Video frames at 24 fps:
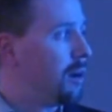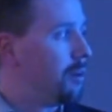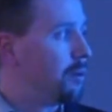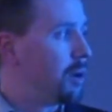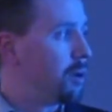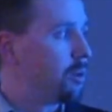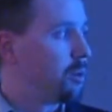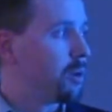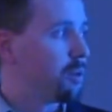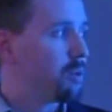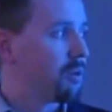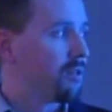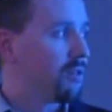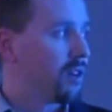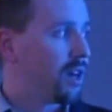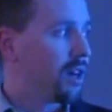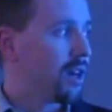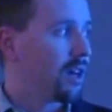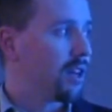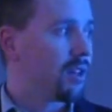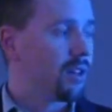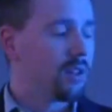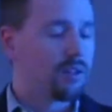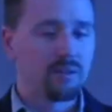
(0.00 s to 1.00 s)
and we
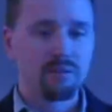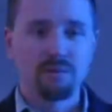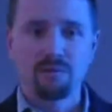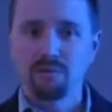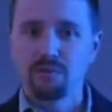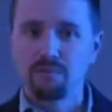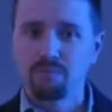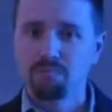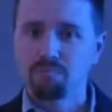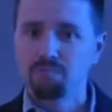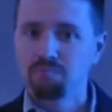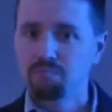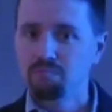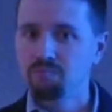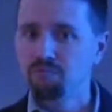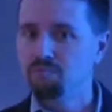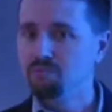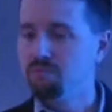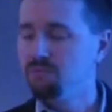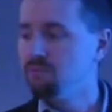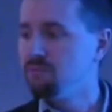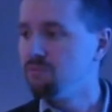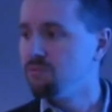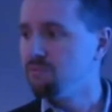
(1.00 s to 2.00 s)
provide
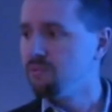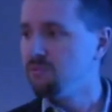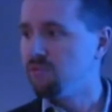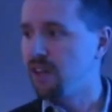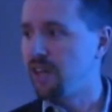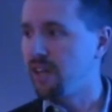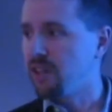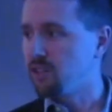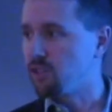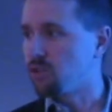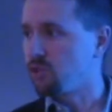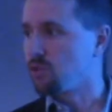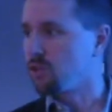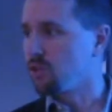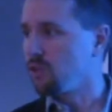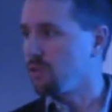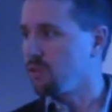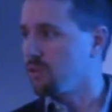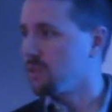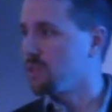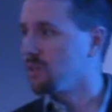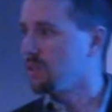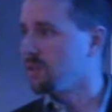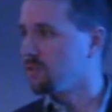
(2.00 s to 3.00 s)
financial
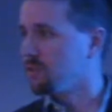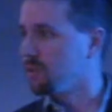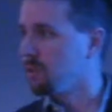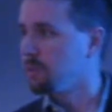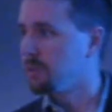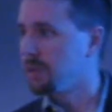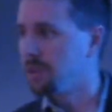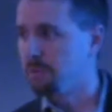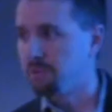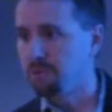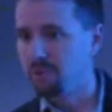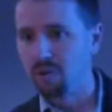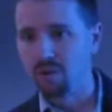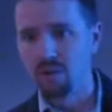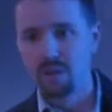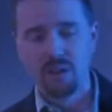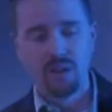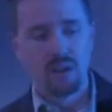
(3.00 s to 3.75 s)
services for people.